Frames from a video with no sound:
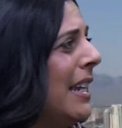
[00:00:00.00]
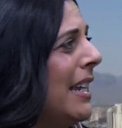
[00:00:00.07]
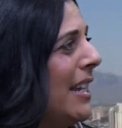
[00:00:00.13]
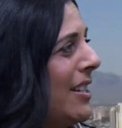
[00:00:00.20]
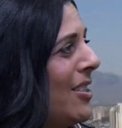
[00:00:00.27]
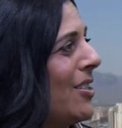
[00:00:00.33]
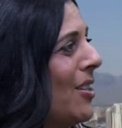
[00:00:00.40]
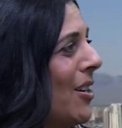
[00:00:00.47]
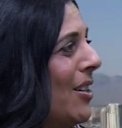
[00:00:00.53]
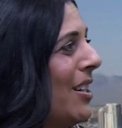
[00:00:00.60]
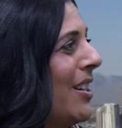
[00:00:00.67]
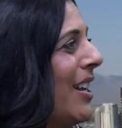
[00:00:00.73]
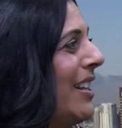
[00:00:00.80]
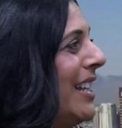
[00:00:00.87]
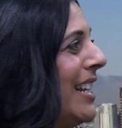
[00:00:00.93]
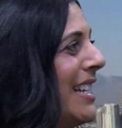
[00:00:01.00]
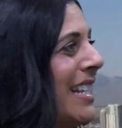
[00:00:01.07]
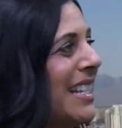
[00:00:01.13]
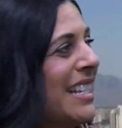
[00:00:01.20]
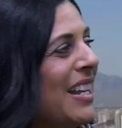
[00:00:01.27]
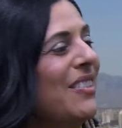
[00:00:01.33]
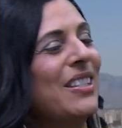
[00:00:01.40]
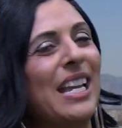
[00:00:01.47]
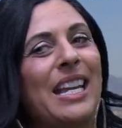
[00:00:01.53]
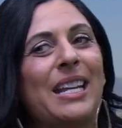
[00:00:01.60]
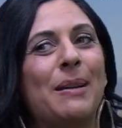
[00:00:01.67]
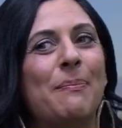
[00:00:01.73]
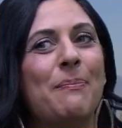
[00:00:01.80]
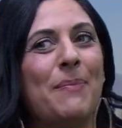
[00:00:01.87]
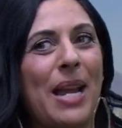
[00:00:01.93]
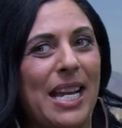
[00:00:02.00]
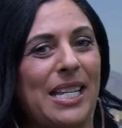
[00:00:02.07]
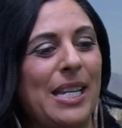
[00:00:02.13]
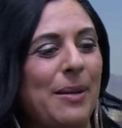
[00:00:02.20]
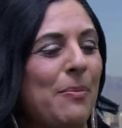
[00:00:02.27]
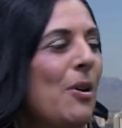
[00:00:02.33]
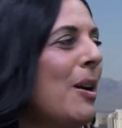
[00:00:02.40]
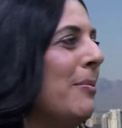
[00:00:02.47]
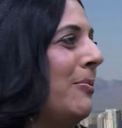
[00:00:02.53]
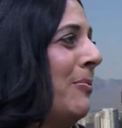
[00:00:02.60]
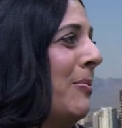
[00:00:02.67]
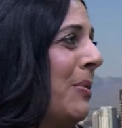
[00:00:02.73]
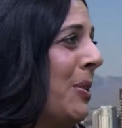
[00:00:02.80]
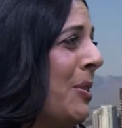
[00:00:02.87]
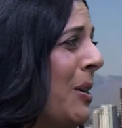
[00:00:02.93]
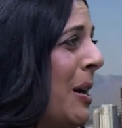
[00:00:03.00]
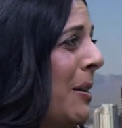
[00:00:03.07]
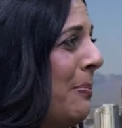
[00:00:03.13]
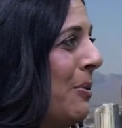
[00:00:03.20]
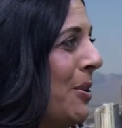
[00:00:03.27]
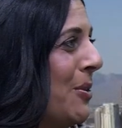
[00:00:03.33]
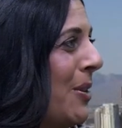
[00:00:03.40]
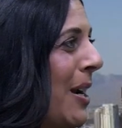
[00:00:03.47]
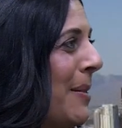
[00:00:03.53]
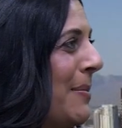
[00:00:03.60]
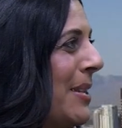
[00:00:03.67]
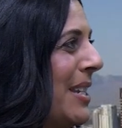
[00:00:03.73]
Get started on this. It sounds like an amazing program.